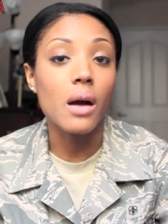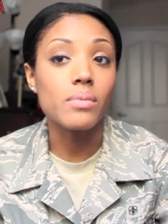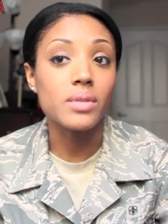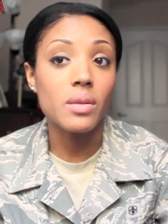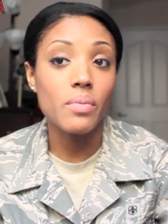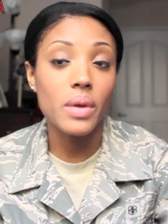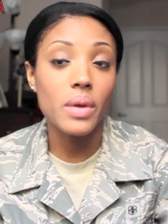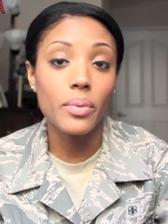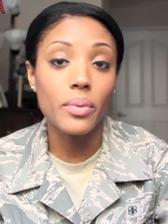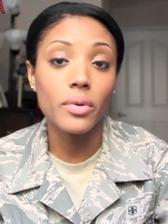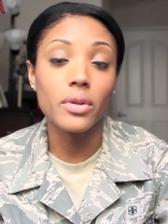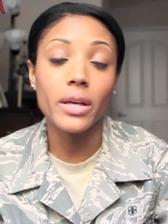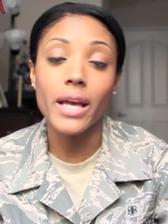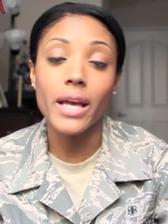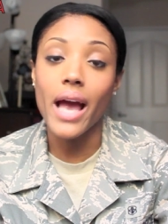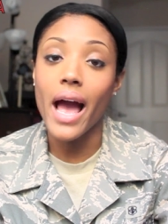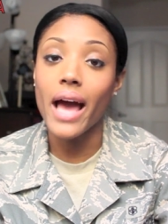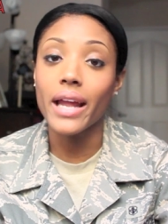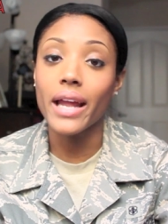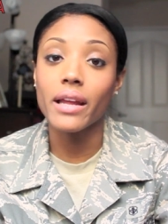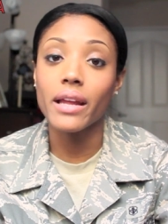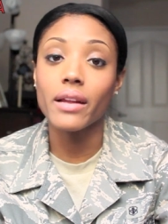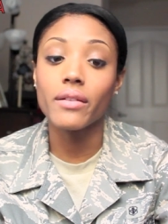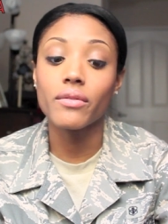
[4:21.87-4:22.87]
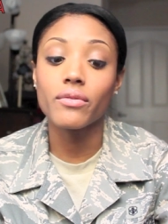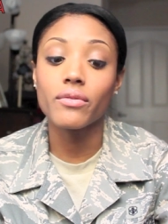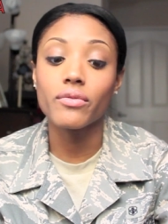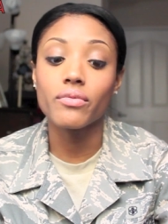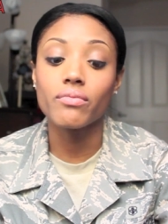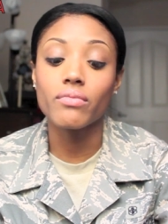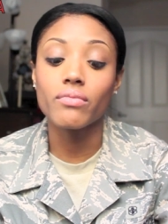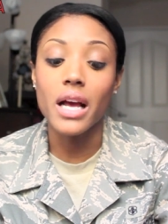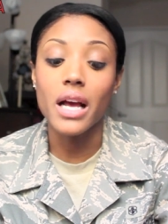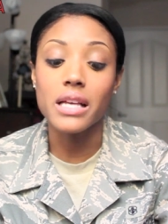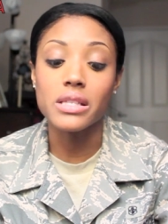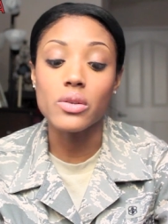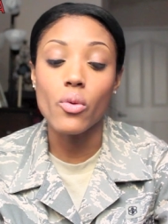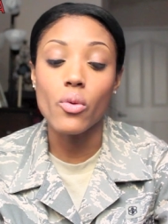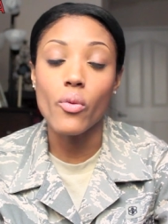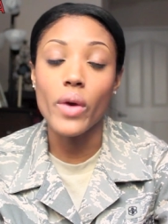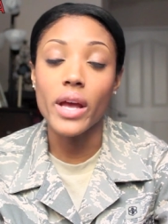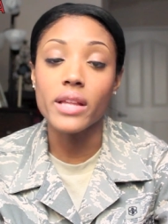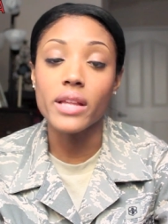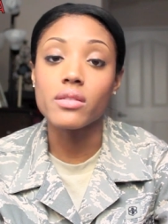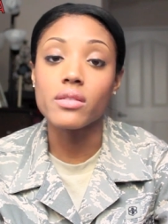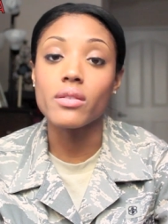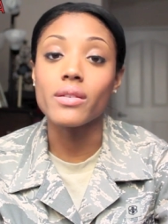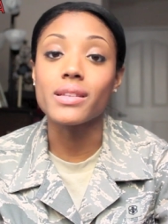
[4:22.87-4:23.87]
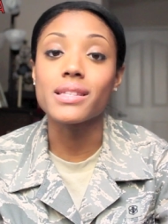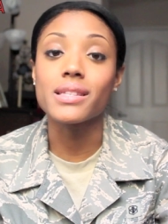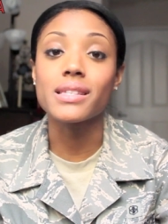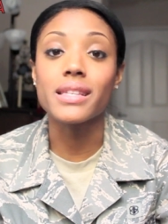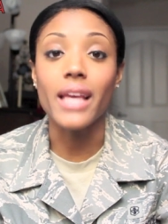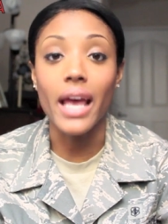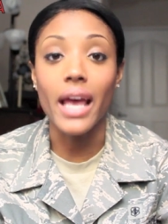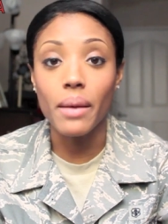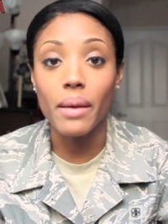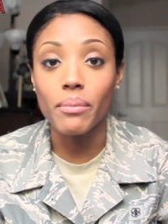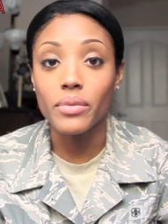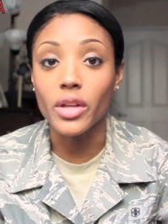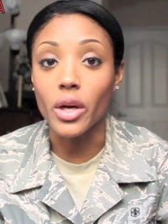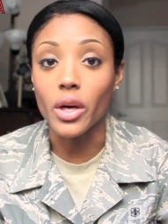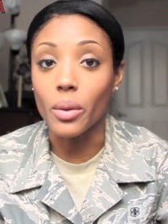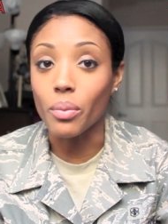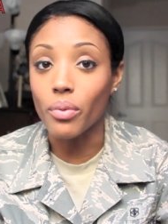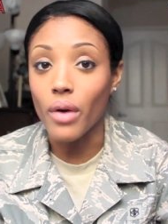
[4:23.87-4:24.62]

Some people look at it as a way to escape their